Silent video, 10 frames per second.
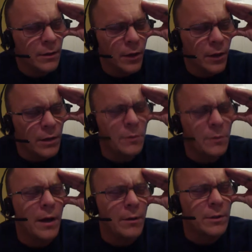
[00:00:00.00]
thoughts
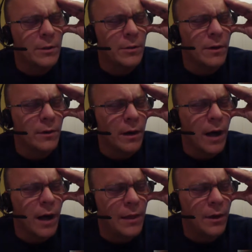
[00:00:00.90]
about it whatsoever,
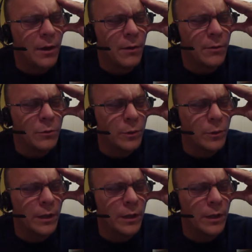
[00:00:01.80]
I thought it was really,